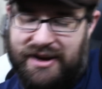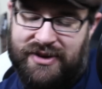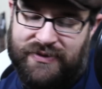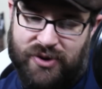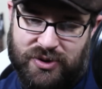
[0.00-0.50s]

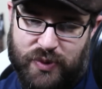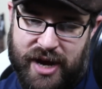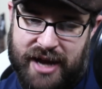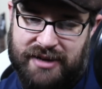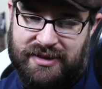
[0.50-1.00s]
course, we
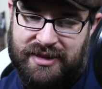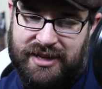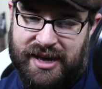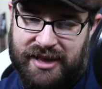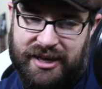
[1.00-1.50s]
had
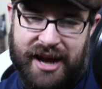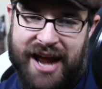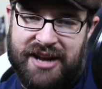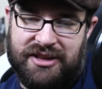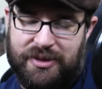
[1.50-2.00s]

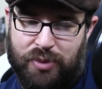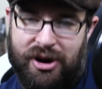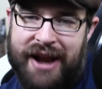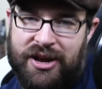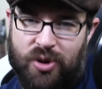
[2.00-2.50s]
the
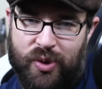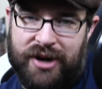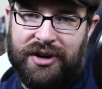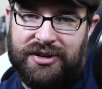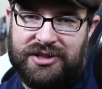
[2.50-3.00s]
perennial
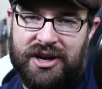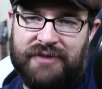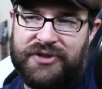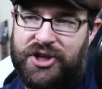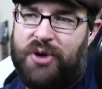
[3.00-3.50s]
winners of
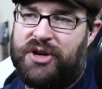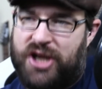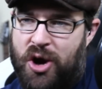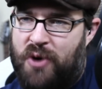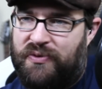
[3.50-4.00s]
Sho and
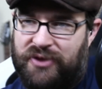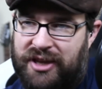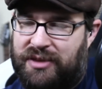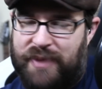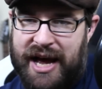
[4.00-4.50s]
Yo for like
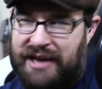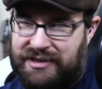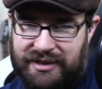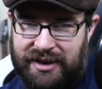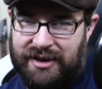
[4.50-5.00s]
the past
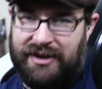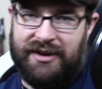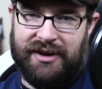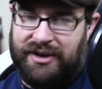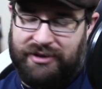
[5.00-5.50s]

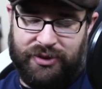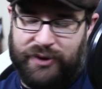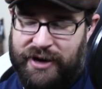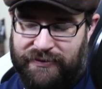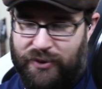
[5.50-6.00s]
3
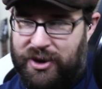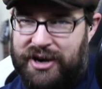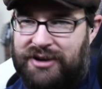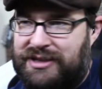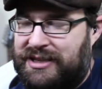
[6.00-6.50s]
or 4
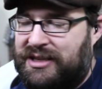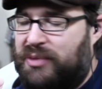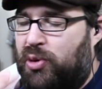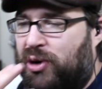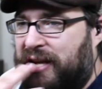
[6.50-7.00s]
years at this
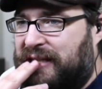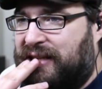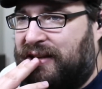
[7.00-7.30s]
point.